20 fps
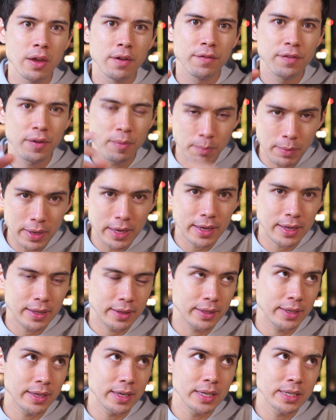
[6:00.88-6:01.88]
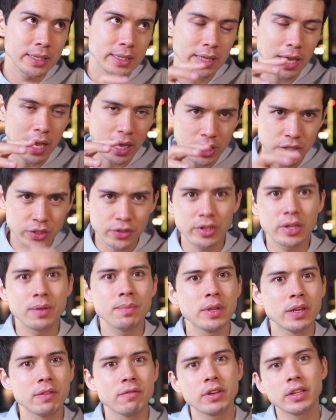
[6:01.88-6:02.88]
for me at least,
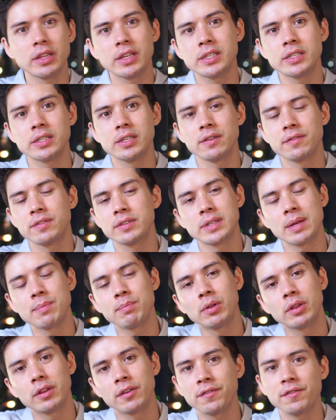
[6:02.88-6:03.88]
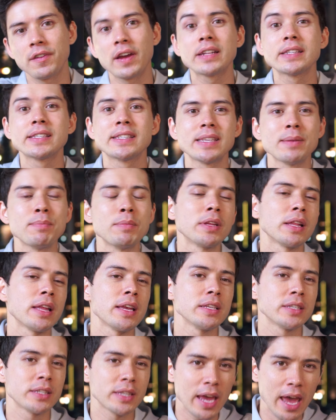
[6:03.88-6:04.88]
extremely realistic. For example, the fan
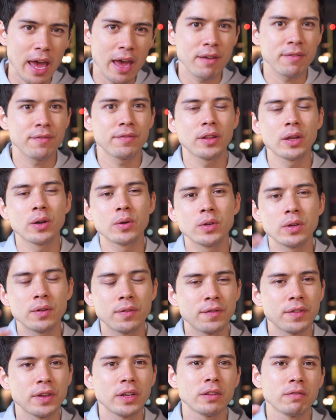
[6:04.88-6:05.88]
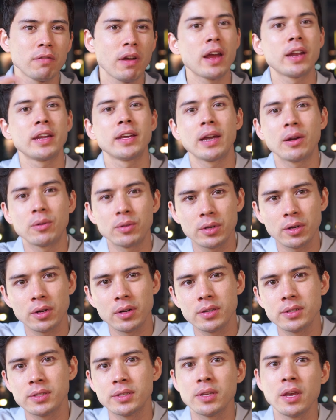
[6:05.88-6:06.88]
simulates the airflow you'd feel riding
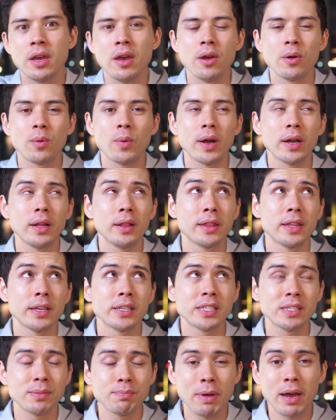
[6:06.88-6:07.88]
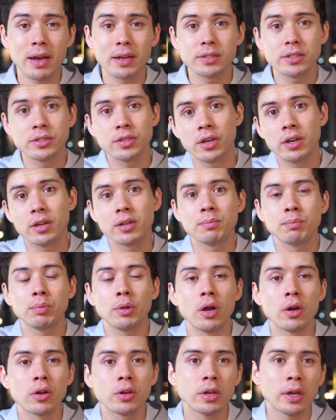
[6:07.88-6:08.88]
outdoors, while the smart turn
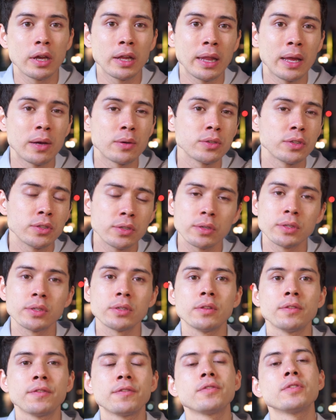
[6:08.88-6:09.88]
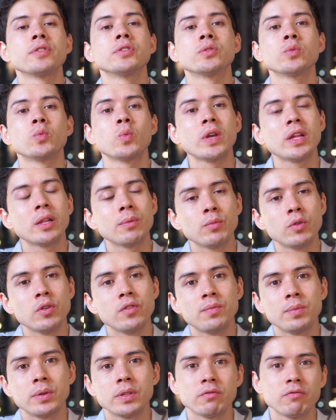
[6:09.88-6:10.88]
block allows subtle front wheel
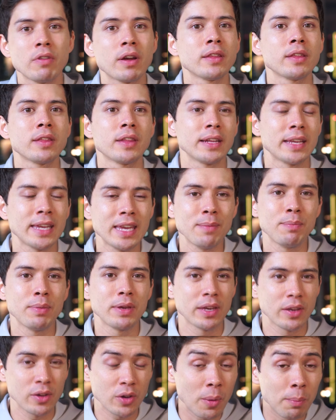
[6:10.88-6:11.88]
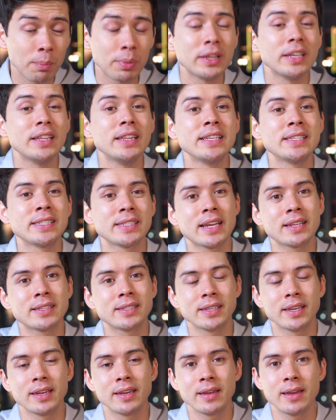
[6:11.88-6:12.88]
movements rather than keeping it completely
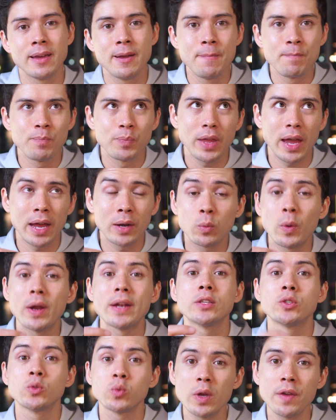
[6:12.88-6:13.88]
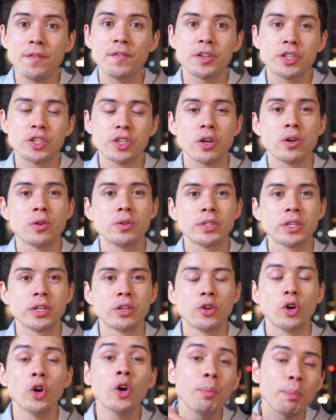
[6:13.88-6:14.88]
static. And when Zwift shows
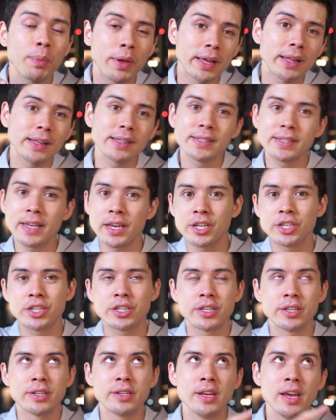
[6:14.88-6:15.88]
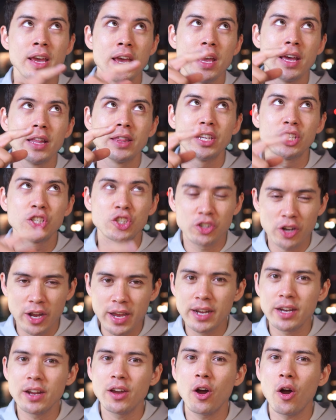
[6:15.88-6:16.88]
an uphill section, the
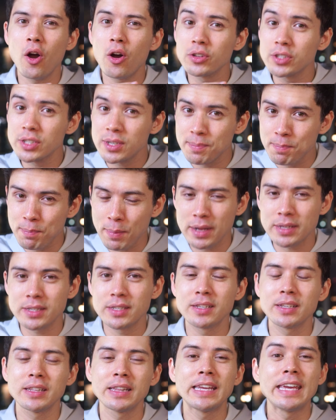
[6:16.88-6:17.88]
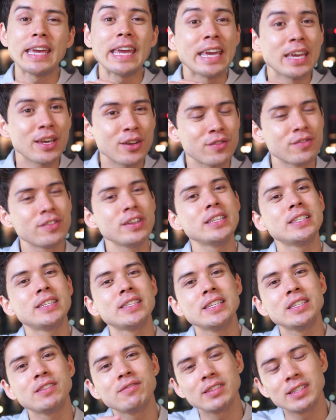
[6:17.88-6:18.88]
trainer automatically
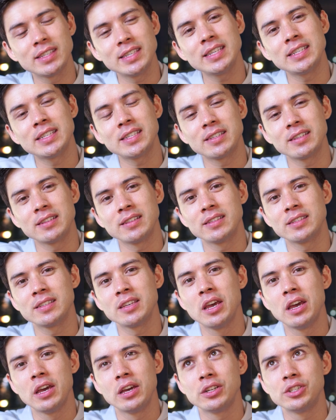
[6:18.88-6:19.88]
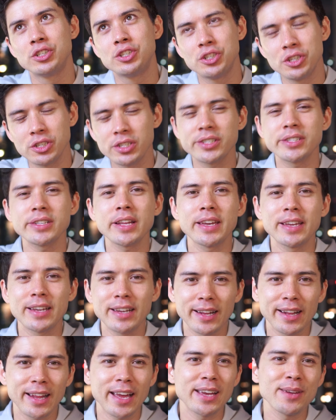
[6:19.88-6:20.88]
increases resistance just like
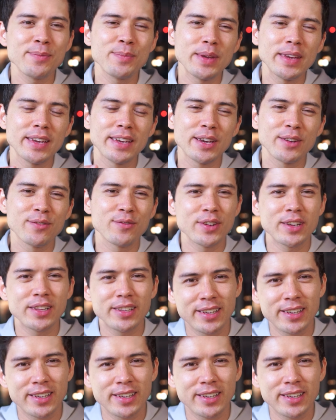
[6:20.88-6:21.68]
climbing a real